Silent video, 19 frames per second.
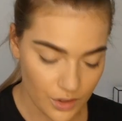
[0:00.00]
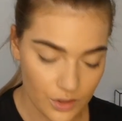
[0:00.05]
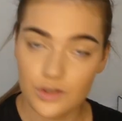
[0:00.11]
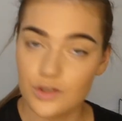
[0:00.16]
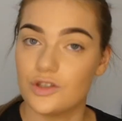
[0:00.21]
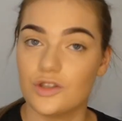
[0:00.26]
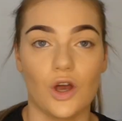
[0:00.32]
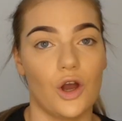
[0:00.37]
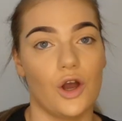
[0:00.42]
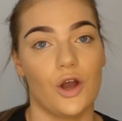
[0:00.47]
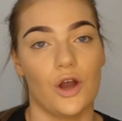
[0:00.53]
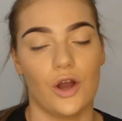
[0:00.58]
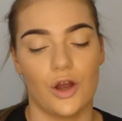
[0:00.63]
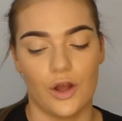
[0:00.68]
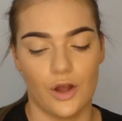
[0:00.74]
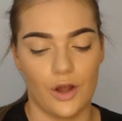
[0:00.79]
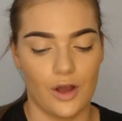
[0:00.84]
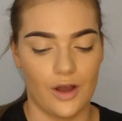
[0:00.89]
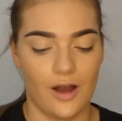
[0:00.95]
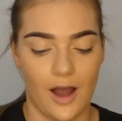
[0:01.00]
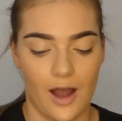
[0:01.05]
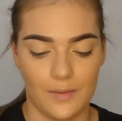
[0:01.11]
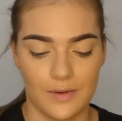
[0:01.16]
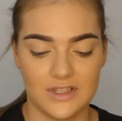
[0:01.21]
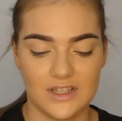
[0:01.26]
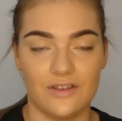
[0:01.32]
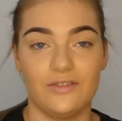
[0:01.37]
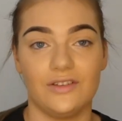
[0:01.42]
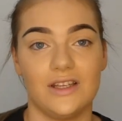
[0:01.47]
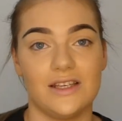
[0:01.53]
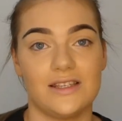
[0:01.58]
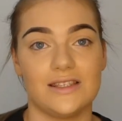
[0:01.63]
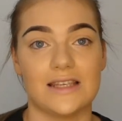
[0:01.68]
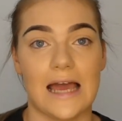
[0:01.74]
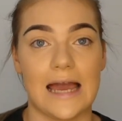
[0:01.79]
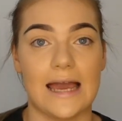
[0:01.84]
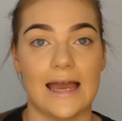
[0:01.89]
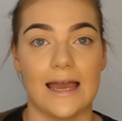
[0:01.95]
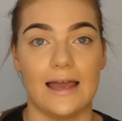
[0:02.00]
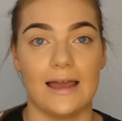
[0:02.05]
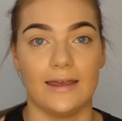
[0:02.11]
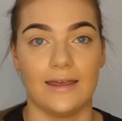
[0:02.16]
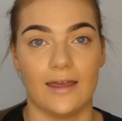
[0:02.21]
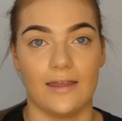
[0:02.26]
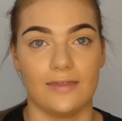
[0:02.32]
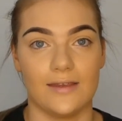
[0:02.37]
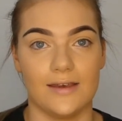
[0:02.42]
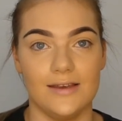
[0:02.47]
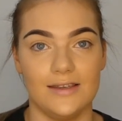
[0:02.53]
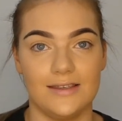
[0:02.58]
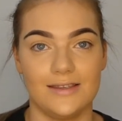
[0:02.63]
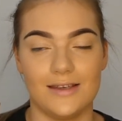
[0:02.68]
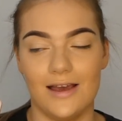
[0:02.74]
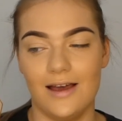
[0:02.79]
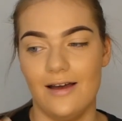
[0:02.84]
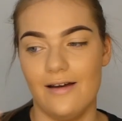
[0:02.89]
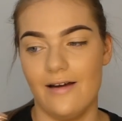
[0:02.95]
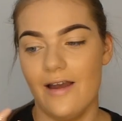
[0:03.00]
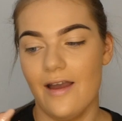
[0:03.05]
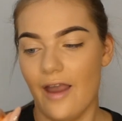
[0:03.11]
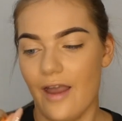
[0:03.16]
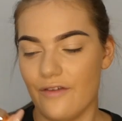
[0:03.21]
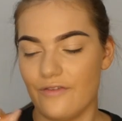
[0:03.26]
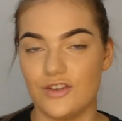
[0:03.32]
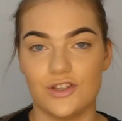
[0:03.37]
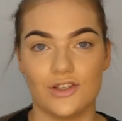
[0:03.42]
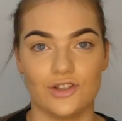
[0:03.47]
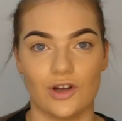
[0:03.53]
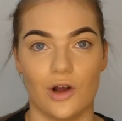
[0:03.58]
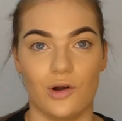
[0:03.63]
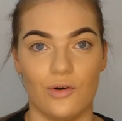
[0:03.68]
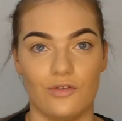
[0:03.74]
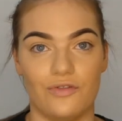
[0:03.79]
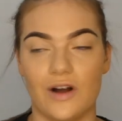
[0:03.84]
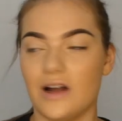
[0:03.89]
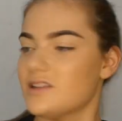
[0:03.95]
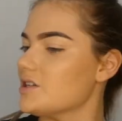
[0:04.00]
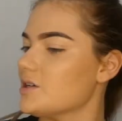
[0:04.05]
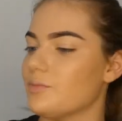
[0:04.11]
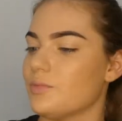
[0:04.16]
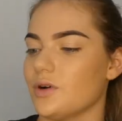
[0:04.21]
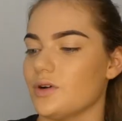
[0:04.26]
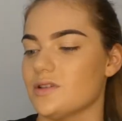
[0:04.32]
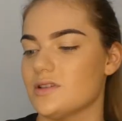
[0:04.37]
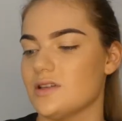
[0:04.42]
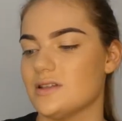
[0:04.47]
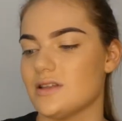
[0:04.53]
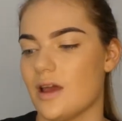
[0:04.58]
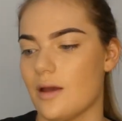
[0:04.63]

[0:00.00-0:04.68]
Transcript: So I would definitely say get this if you struggle finding bronzers,